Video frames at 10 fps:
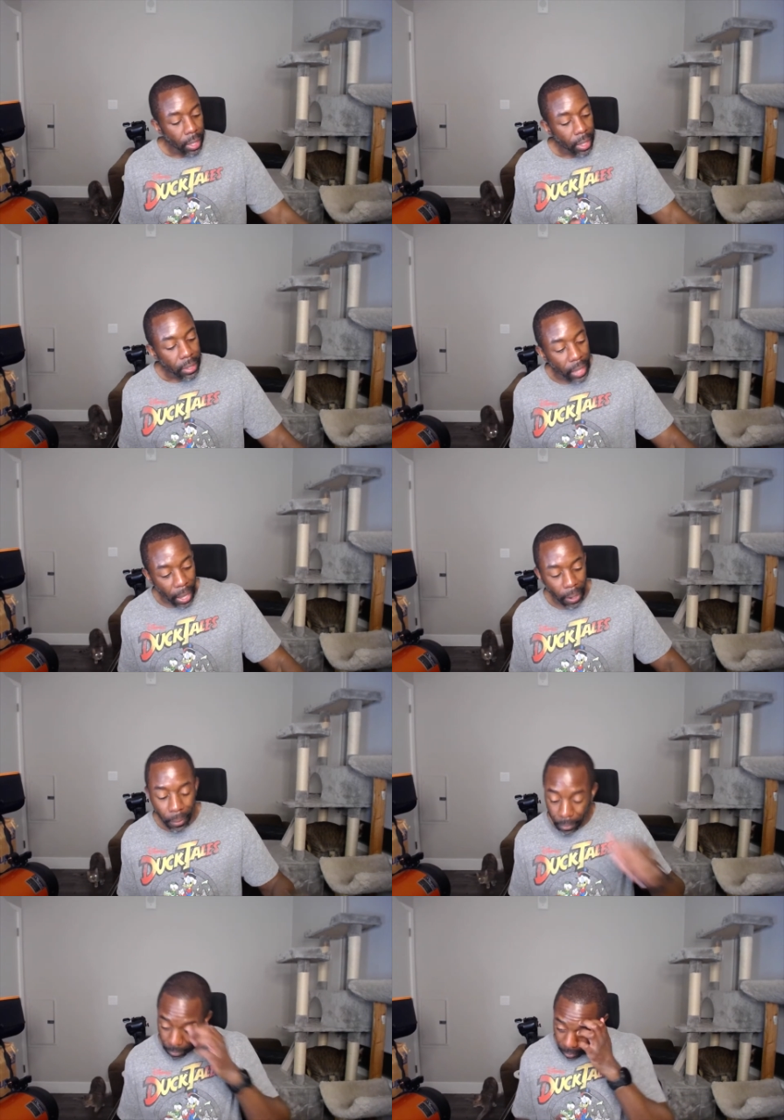Now,
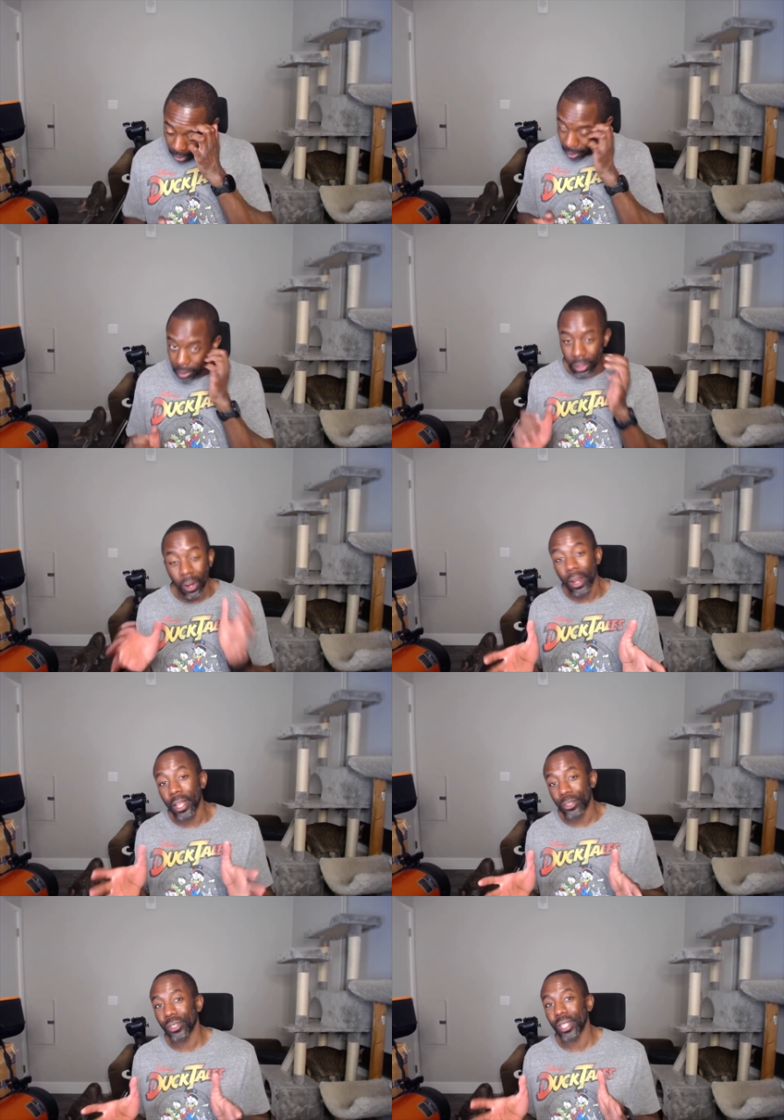you're
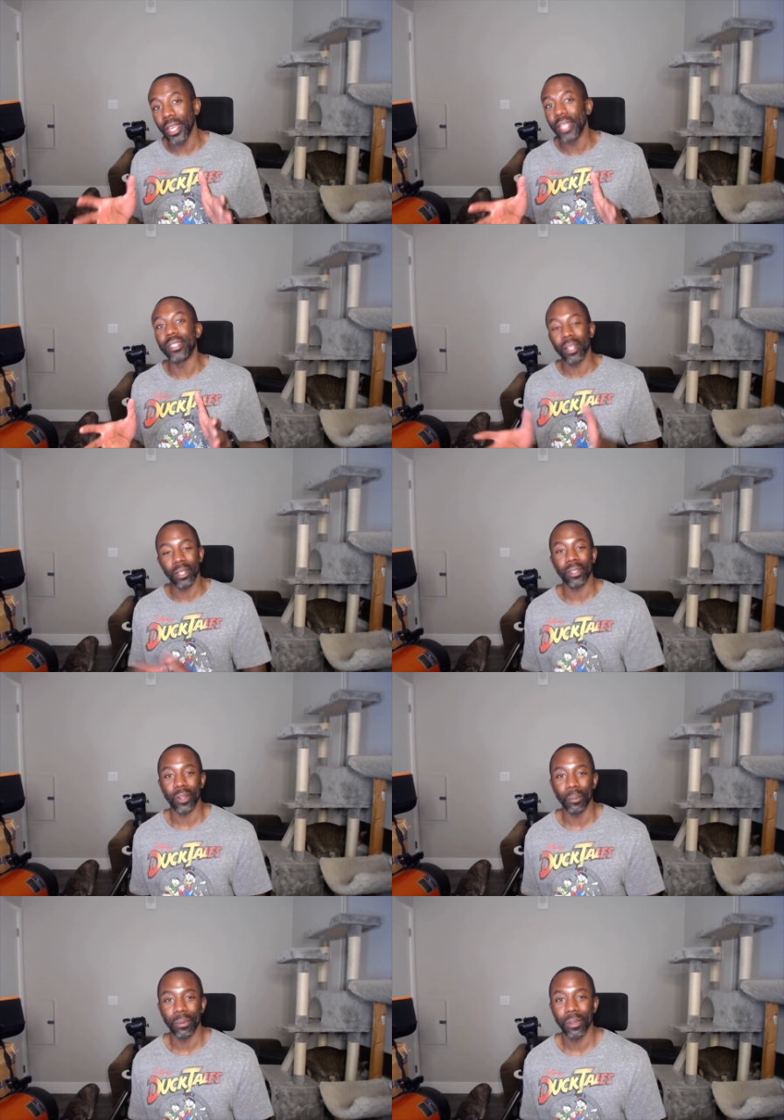interested in
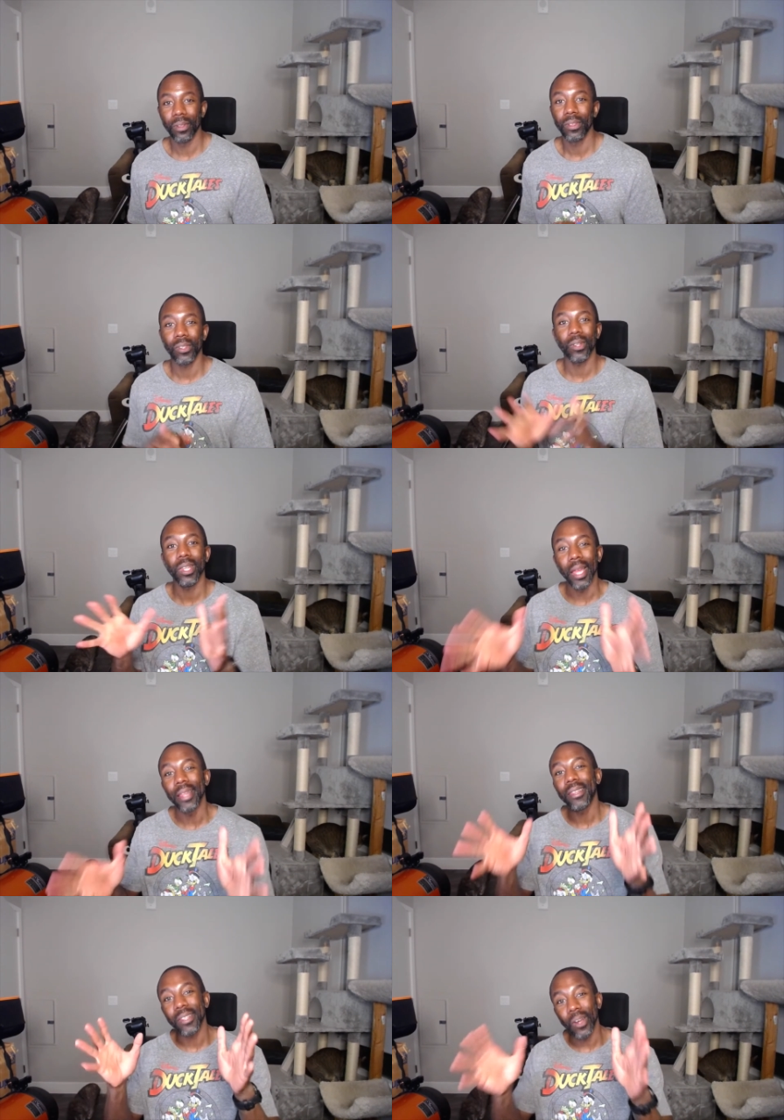telescopes, so
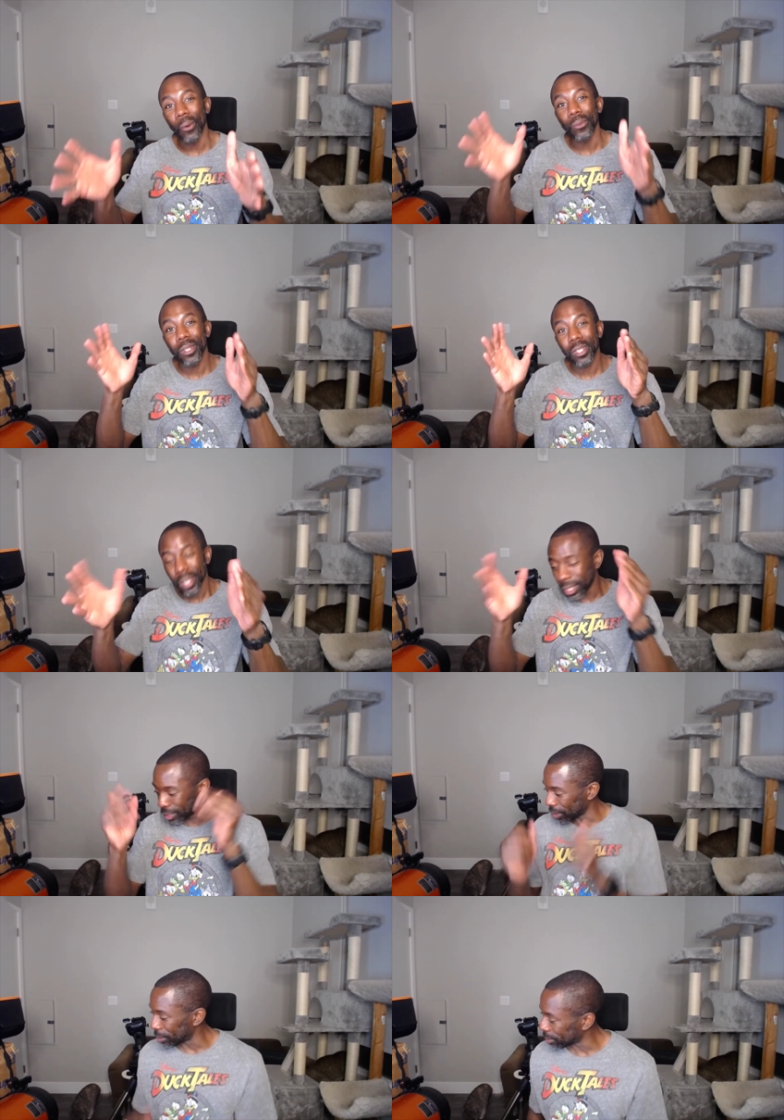let's go to
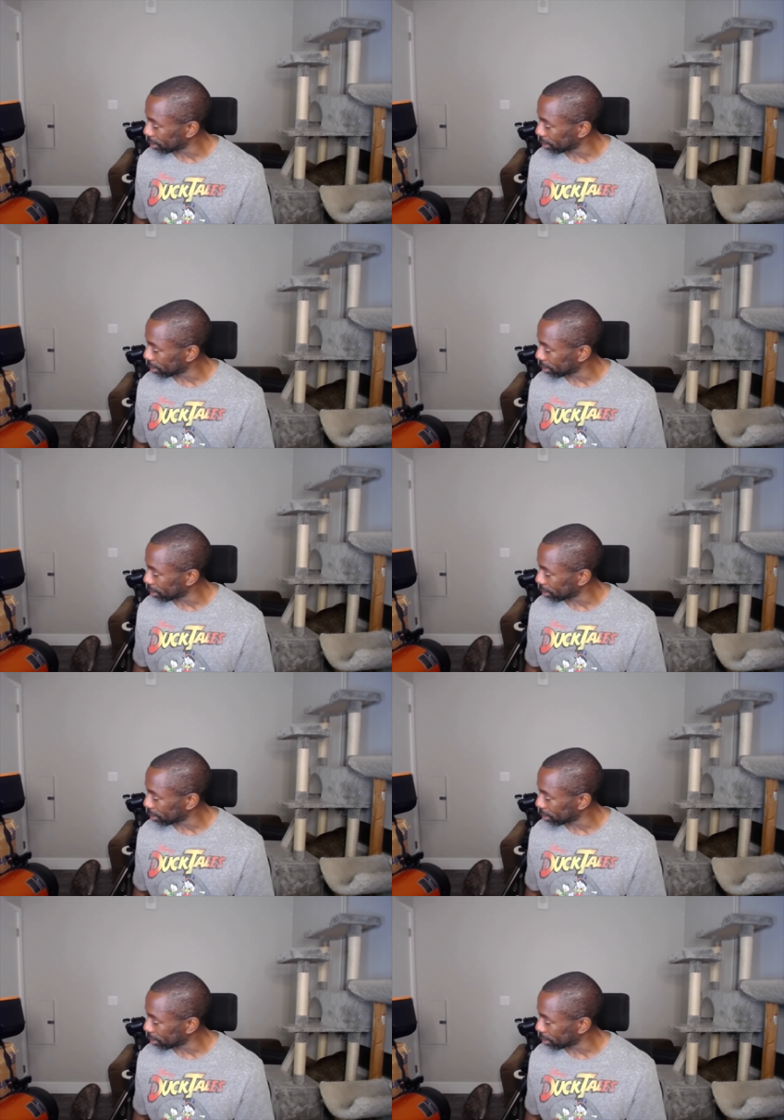telescopes.